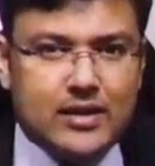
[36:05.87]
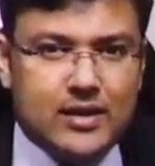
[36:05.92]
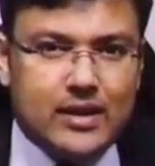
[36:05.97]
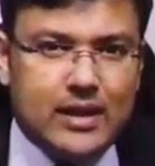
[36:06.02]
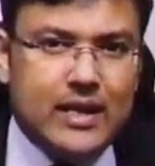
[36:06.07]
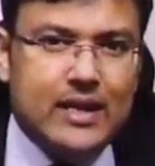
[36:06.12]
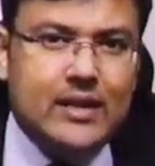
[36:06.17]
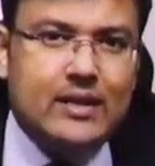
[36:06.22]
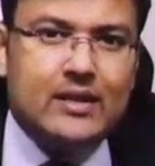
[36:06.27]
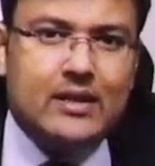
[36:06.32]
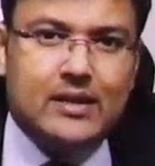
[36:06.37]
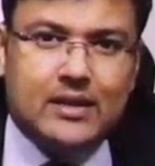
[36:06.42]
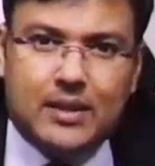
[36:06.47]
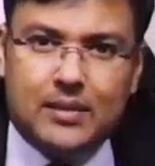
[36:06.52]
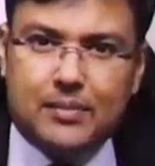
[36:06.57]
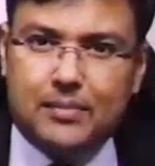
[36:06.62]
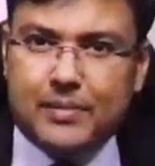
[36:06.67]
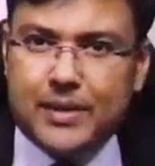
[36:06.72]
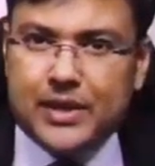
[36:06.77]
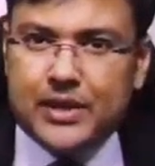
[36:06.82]
In
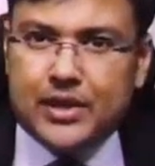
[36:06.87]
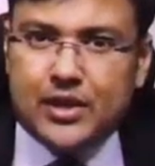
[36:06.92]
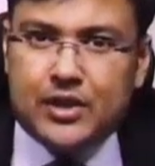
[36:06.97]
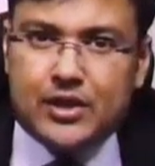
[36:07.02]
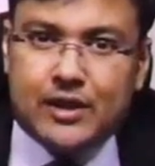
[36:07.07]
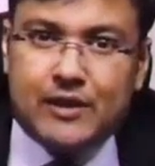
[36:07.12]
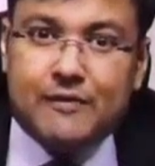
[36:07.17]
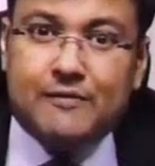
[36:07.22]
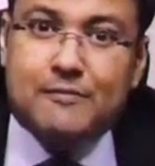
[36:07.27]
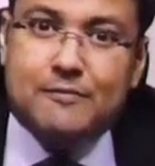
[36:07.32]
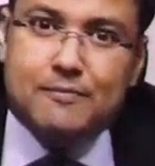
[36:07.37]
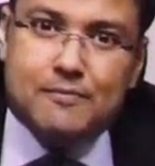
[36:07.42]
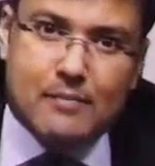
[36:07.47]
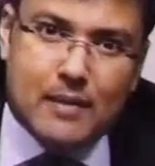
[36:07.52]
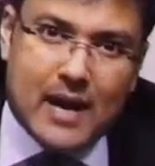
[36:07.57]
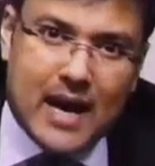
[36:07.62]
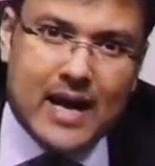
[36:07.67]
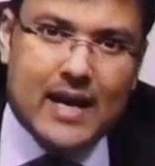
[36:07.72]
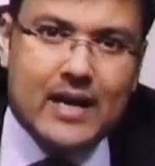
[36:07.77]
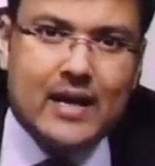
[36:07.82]
some patients of
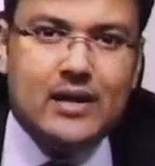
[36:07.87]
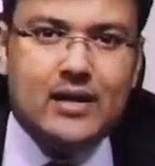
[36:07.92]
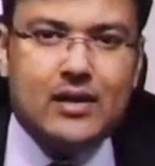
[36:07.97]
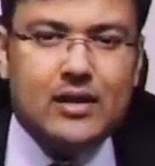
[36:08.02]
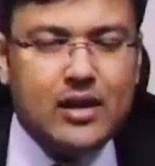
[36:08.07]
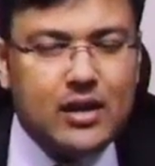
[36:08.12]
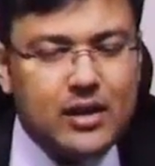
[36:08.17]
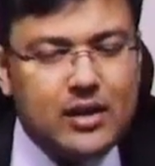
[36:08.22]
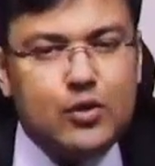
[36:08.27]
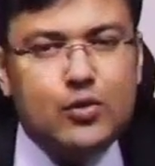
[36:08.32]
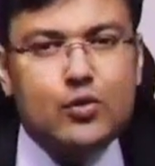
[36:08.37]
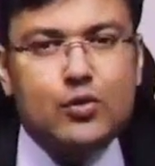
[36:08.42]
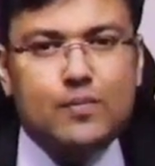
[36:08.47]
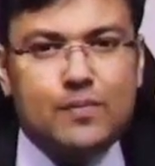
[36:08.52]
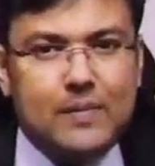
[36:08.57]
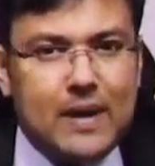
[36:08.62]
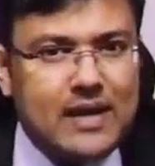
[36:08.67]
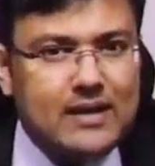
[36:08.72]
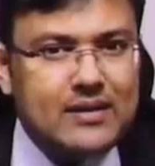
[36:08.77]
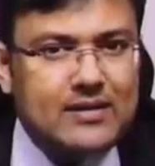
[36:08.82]
mild acute
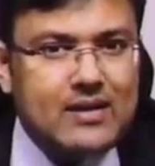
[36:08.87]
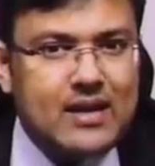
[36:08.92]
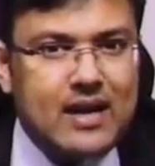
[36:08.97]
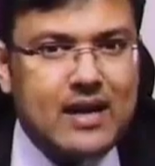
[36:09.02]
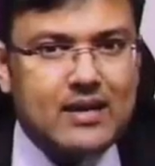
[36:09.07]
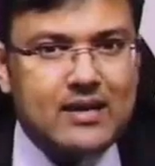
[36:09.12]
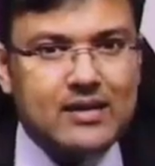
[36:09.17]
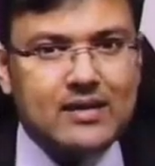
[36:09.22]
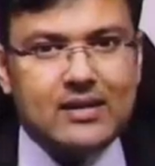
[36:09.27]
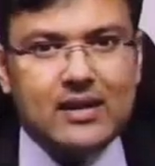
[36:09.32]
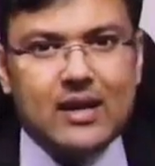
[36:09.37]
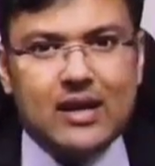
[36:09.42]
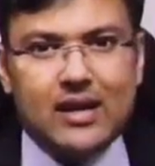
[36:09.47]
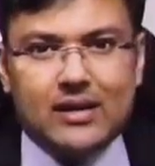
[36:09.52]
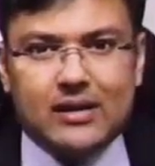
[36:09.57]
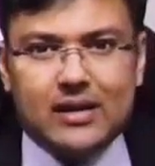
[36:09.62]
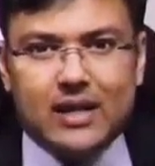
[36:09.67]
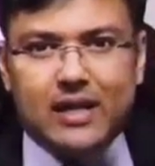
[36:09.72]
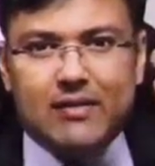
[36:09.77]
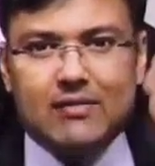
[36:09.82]
pancreatitis,
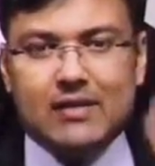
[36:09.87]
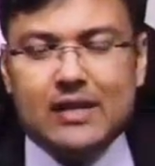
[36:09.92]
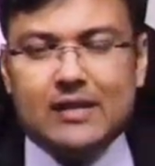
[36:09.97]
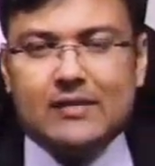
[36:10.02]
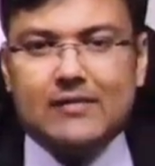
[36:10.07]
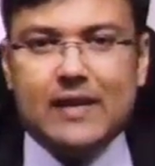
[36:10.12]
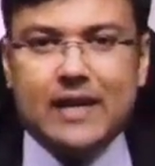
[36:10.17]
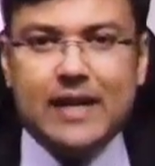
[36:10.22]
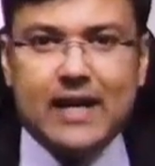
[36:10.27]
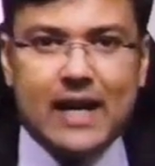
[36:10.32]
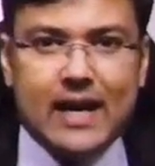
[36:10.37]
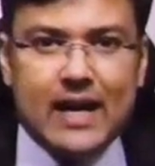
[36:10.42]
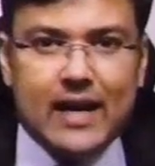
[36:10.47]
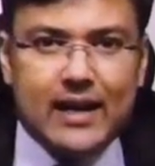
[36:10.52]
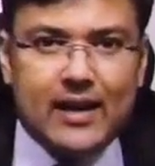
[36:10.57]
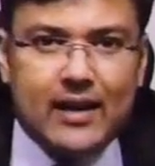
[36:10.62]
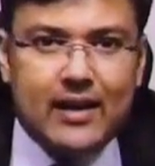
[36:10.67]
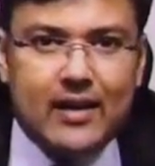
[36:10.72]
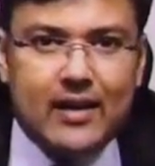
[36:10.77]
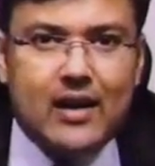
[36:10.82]
the level is very high,
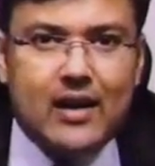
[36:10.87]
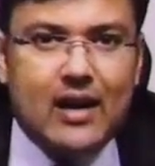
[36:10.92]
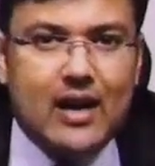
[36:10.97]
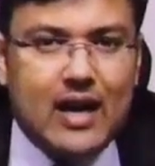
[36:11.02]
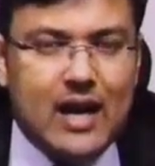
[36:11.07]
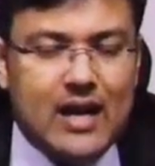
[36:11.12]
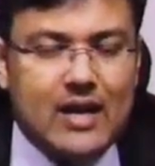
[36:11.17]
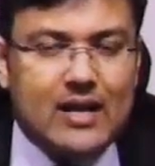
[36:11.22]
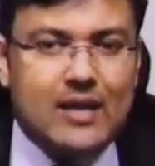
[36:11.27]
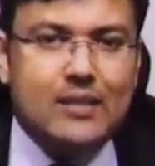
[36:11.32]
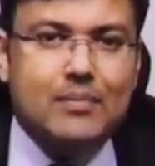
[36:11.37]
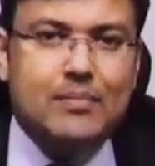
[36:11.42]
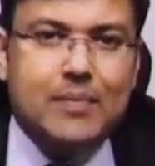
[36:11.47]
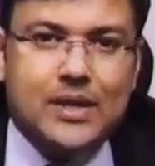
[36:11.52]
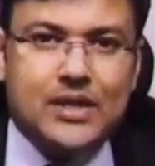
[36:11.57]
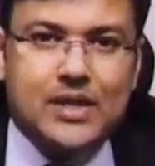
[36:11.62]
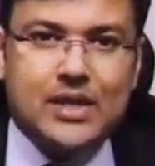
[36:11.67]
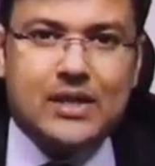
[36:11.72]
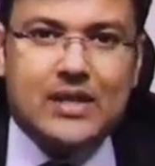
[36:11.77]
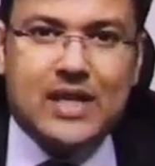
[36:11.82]
and in
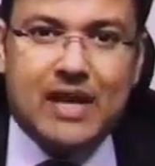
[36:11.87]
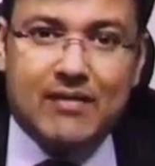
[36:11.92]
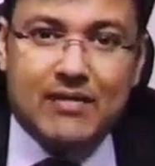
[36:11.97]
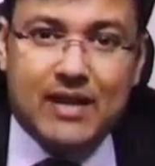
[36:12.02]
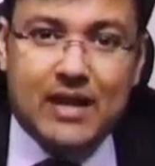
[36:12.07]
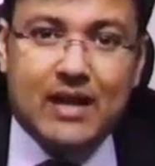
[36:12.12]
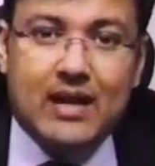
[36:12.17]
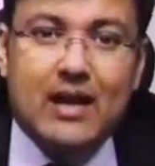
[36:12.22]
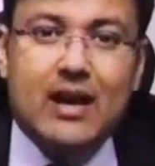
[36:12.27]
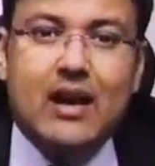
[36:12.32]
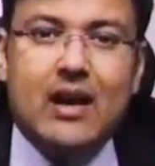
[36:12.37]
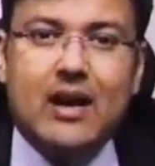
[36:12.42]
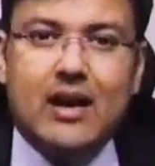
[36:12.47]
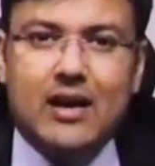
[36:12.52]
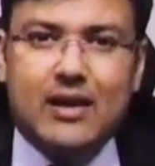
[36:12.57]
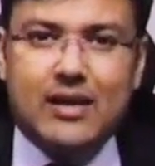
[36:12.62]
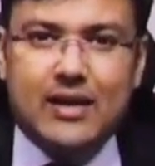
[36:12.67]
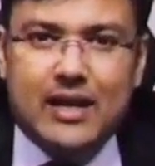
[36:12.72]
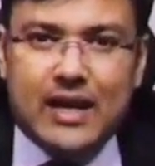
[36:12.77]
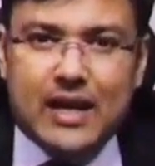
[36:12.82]
patients having
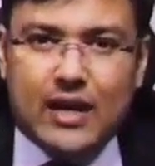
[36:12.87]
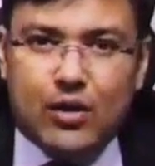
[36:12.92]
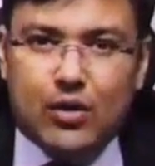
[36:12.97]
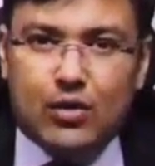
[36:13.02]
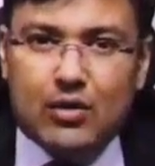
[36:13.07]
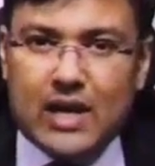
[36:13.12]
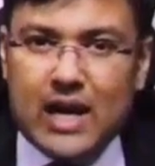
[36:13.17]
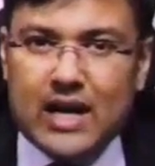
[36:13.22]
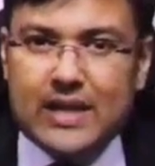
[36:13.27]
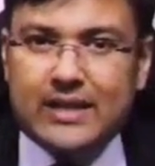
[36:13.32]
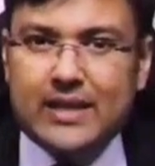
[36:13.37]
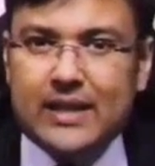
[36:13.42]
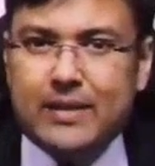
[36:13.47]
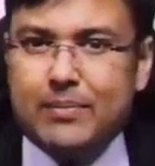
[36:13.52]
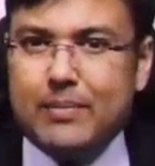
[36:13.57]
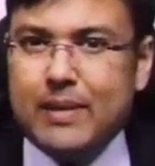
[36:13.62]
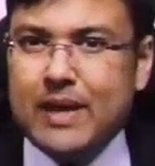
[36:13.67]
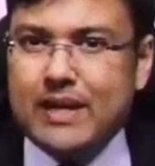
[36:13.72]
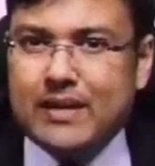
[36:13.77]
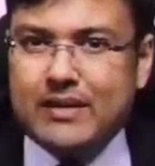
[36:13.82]
necrotizing
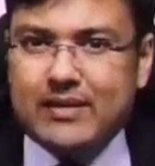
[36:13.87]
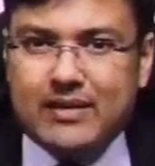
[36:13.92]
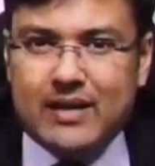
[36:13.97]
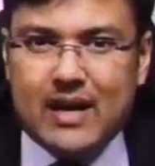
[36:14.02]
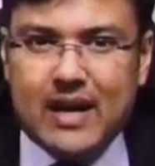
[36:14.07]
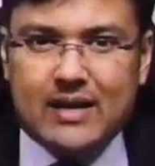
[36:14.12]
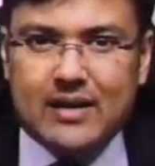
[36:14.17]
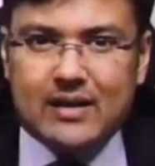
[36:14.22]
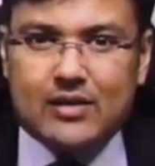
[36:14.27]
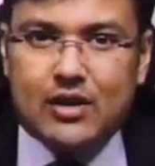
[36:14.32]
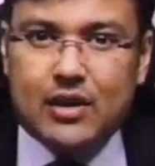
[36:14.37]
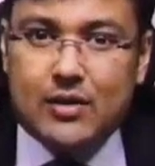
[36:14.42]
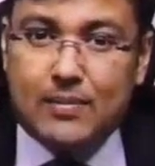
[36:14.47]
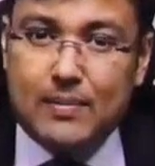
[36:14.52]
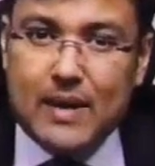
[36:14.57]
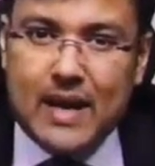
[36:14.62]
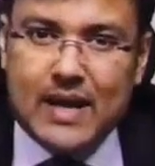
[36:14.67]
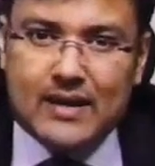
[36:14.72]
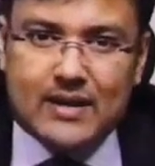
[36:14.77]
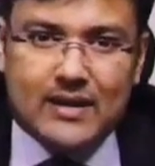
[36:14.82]
pancreatitis or
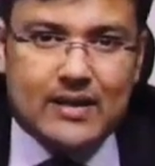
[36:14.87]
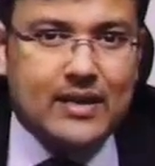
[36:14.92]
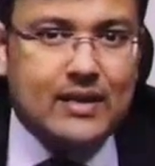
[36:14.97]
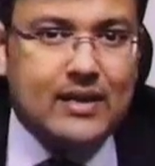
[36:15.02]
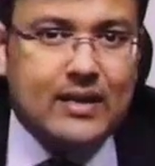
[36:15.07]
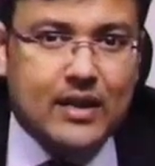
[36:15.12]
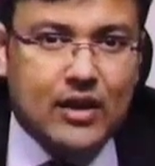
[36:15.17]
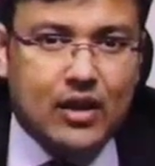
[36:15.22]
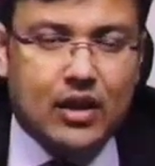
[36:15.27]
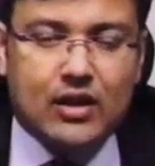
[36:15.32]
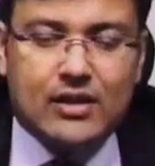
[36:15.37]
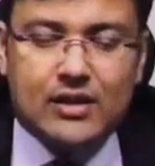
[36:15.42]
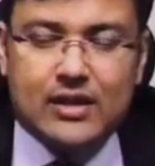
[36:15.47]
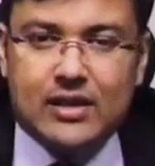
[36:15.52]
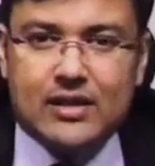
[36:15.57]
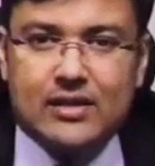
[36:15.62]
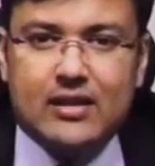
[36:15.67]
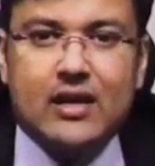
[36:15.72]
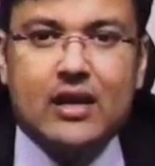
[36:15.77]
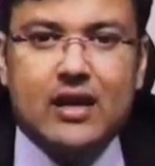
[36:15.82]
pancreatic
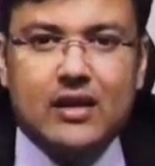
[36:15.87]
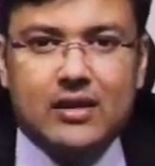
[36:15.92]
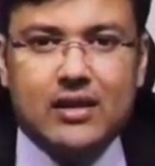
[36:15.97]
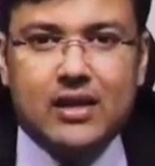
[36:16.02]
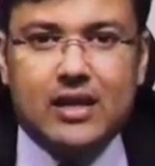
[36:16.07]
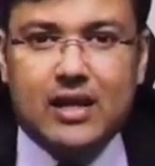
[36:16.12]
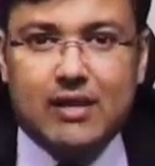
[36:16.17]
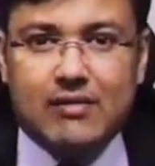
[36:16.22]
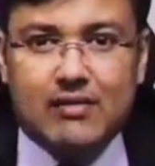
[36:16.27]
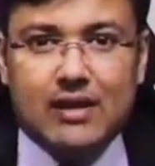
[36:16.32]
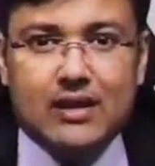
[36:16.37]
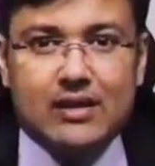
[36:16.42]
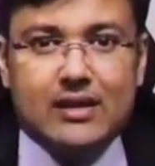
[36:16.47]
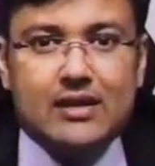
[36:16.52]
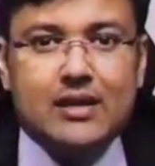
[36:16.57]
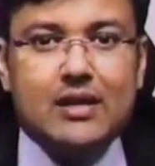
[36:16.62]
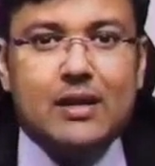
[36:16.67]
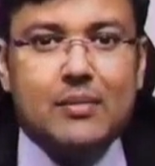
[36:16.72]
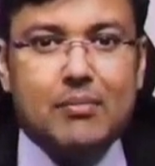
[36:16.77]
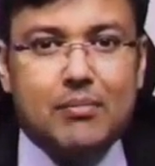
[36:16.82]
necrosis, the levels
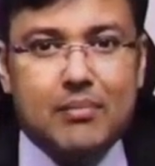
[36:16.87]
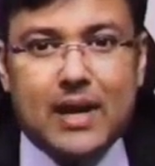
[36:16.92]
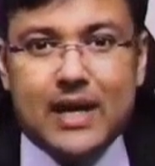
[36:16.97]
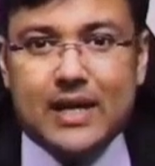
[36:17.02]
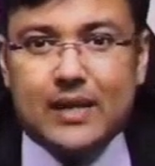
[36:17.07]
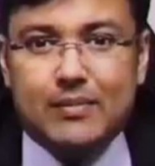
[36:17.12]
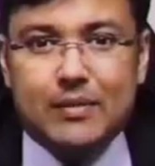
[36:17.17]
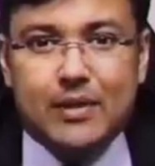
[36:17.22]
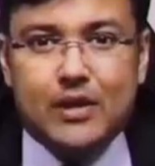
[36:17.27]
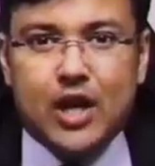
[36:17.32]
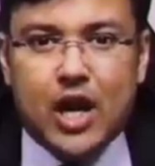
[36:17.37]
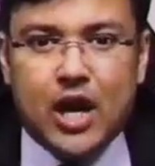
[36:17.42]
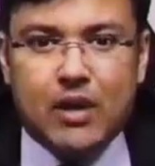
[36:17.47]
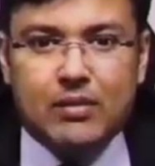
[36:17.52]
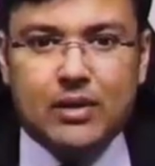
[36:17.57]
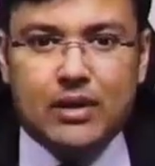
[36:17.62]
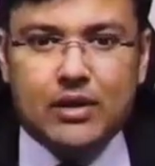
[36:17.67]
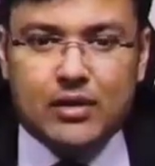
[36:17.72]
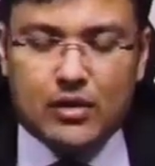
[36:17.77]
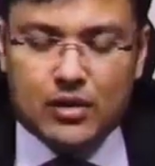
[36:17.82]
might be
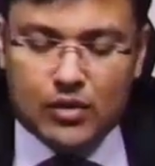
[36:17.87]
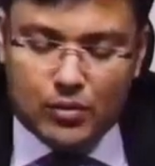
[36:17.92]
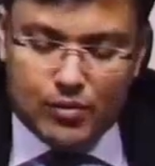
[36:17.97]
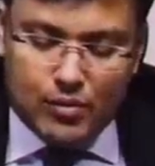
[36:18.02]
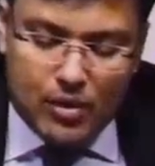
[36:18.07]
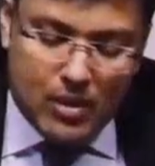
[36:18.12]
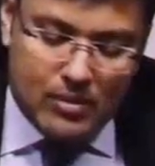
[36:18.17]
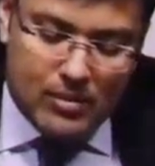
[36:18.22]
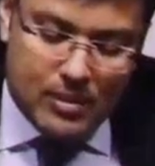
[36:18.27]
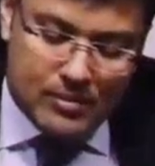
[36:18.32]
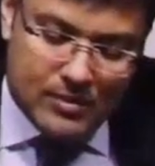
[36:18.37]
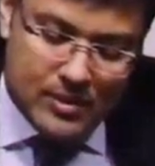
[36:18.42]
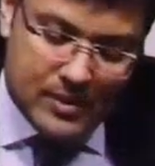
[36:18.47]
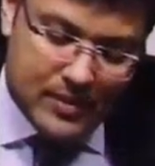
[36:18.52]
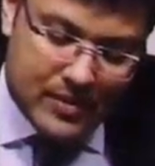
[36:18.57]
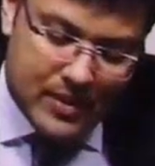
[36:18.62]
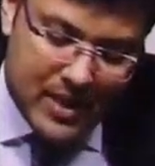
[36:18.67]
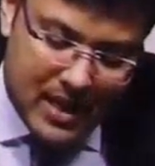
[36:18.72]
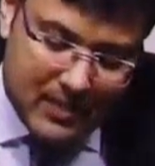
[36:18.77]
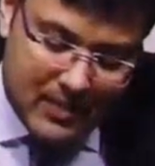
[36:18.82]
normal. So problems,
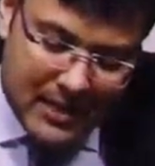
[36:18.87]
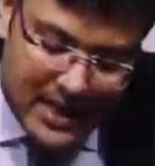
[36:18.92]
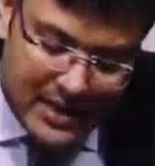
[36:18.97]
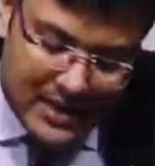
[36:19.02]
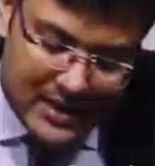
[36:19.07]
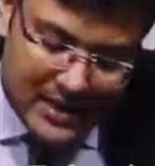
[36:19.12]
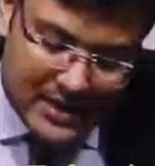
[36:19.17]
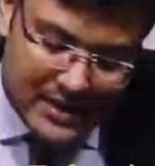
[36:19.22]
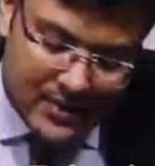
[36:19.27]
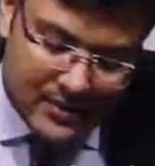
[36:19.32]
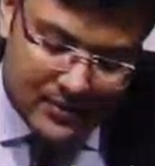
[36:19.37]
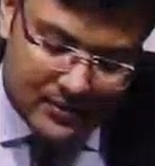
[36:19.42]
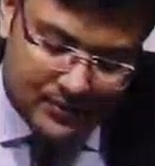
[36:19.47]
amylase.